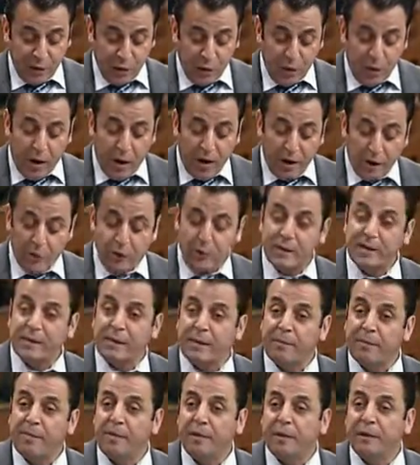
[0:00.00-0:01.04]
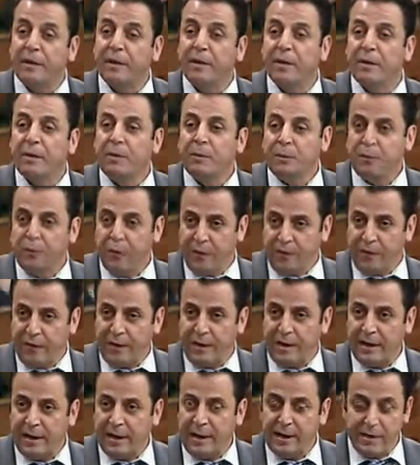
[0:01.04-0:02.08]
who are doing something
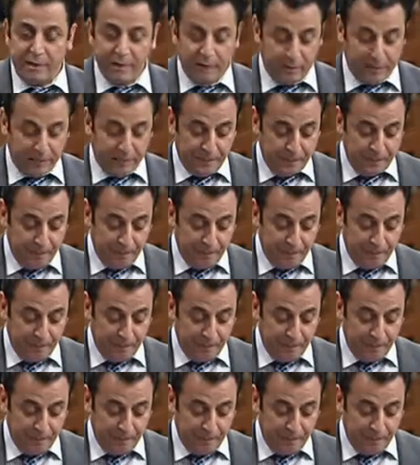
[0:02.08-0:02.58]
perfectly legal.